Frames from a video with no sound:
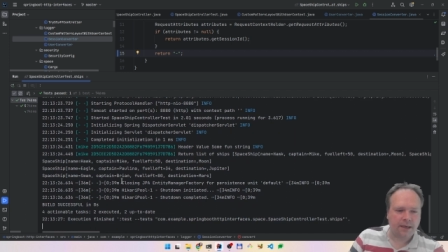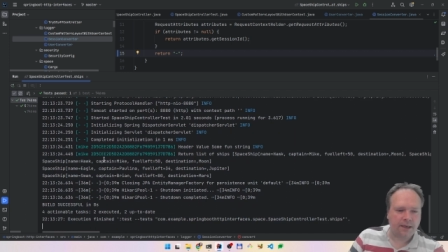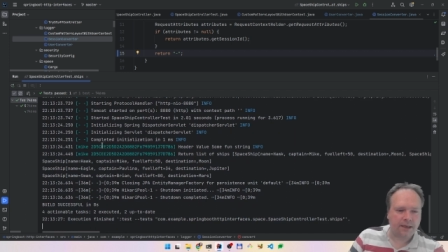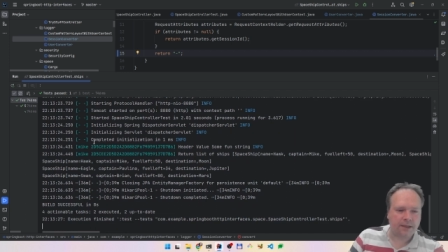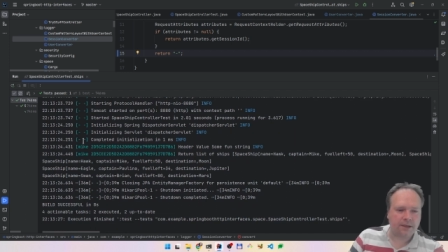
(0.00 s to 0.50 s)

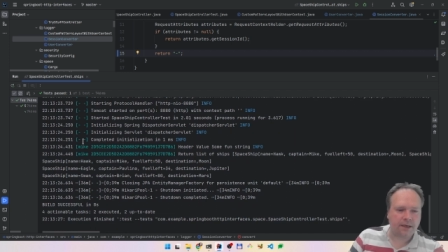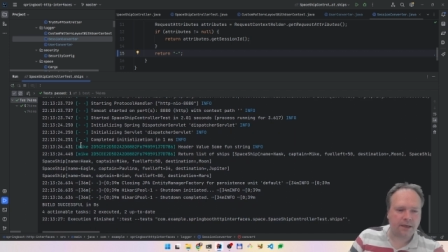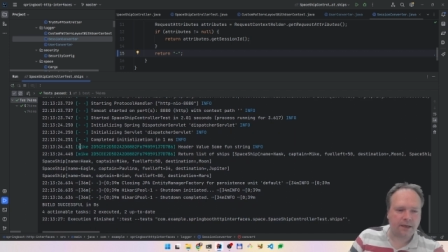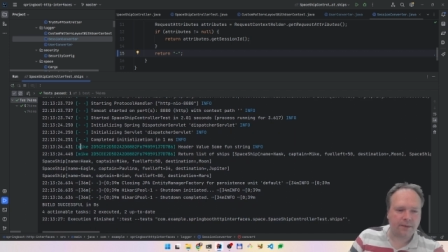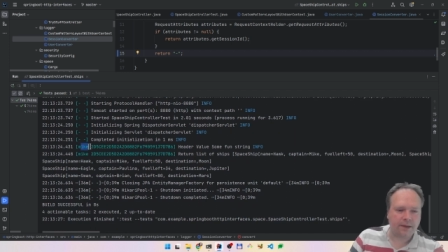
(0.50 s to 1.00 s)
Then
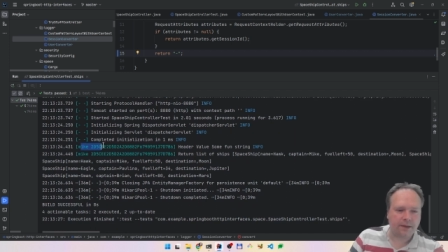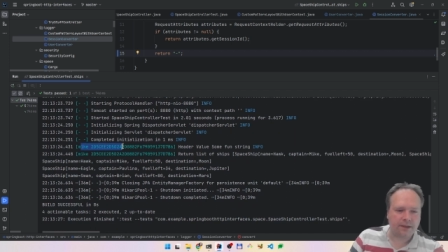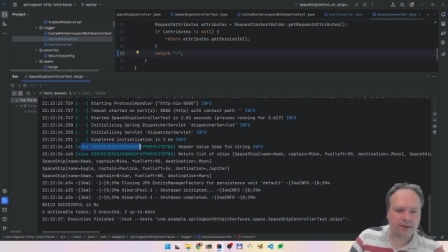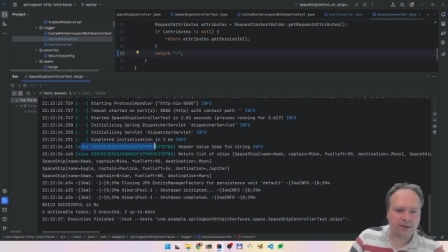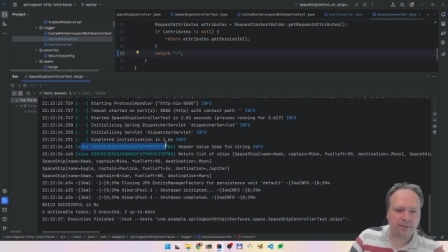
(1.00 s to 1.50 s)
suddenly we
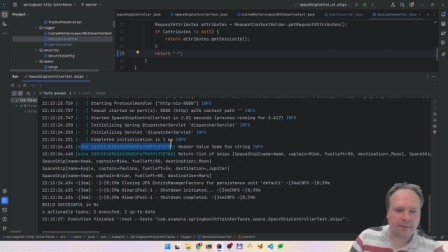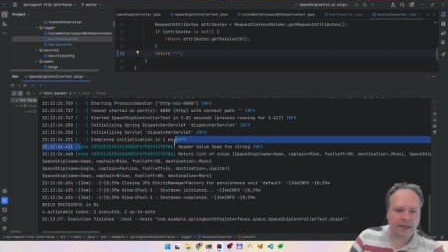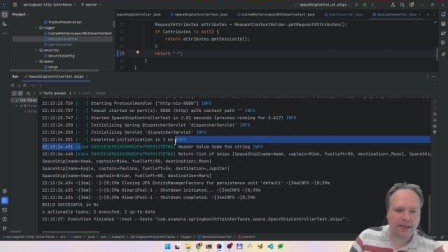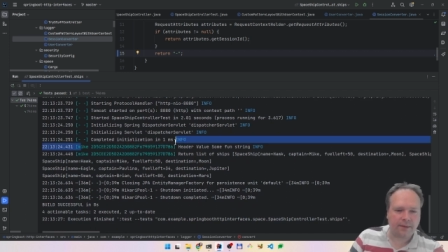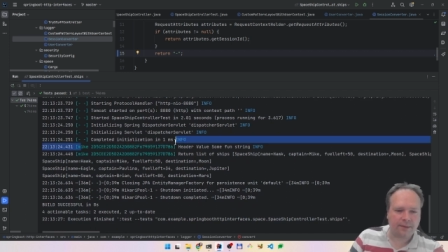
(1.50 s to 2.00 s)
got some
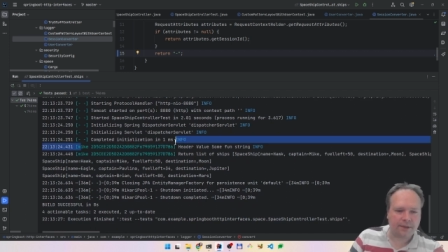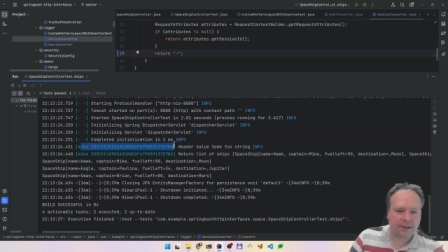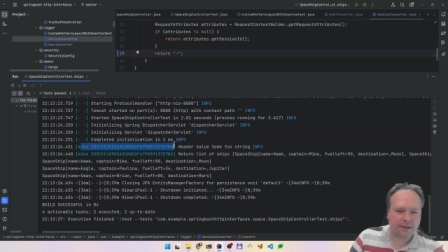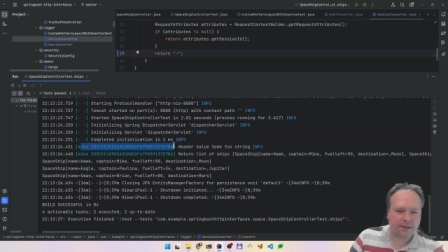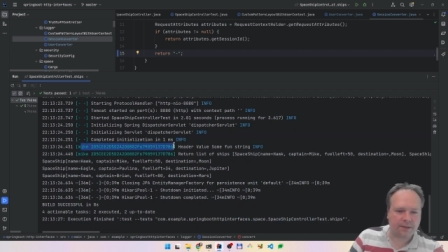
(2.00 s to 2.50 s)
names
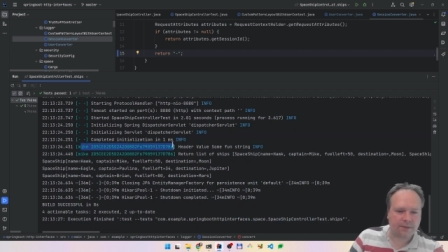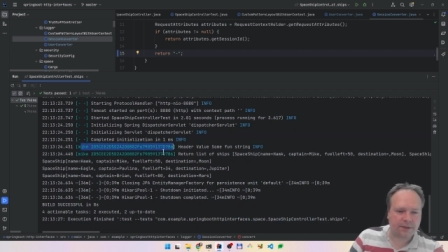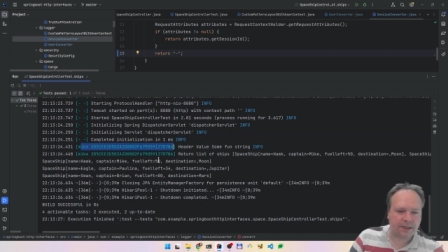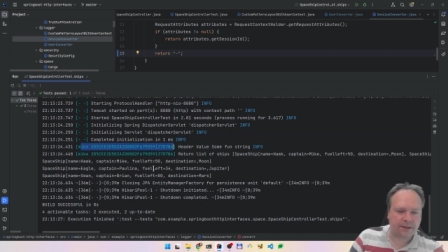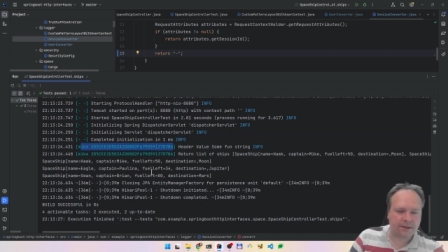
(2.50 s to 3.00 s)
and some
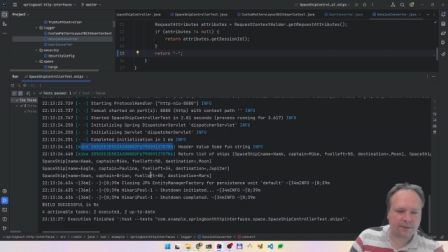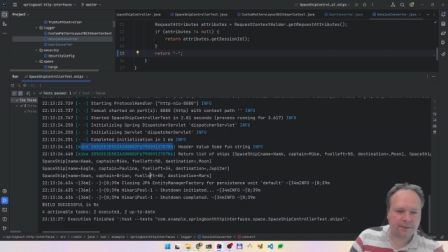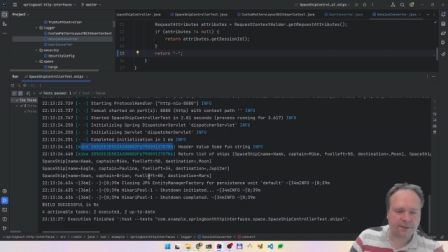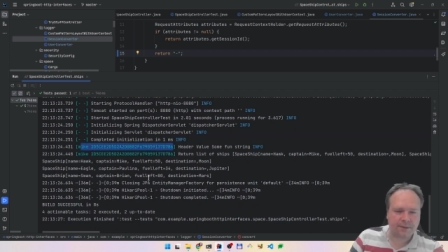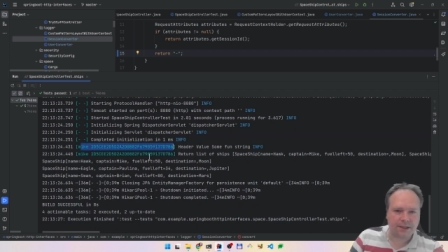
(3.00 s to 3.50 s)

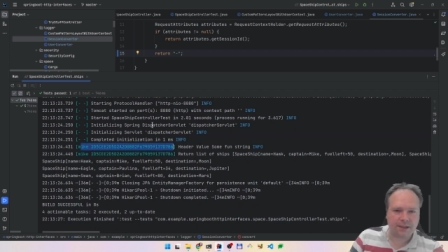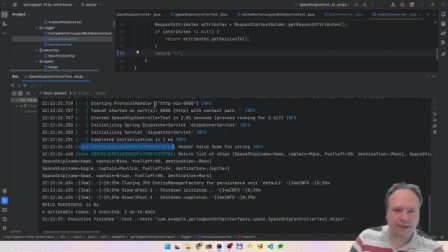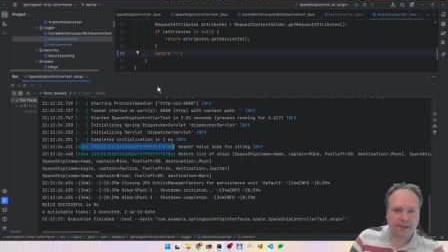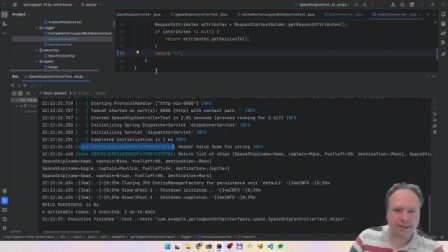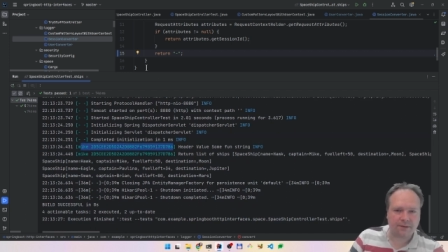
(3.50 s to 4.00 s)
some, some session
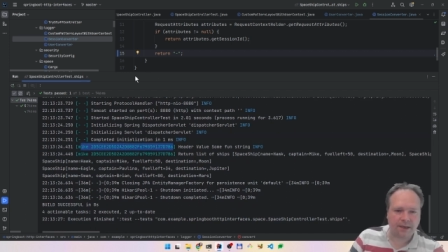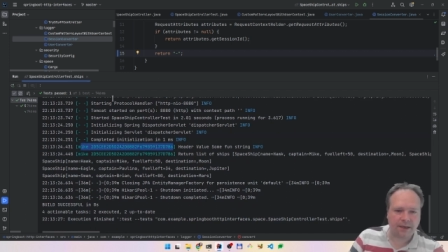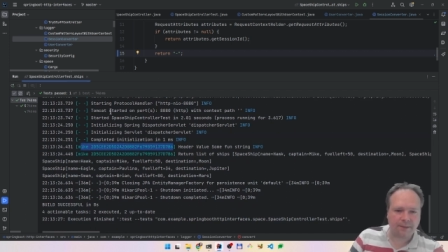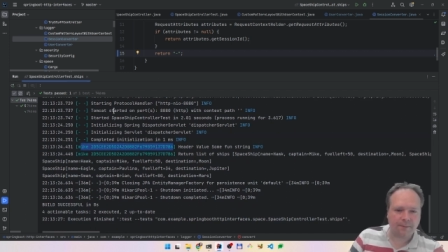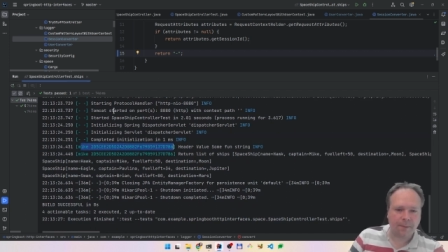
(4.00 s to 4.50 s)
IDs right here.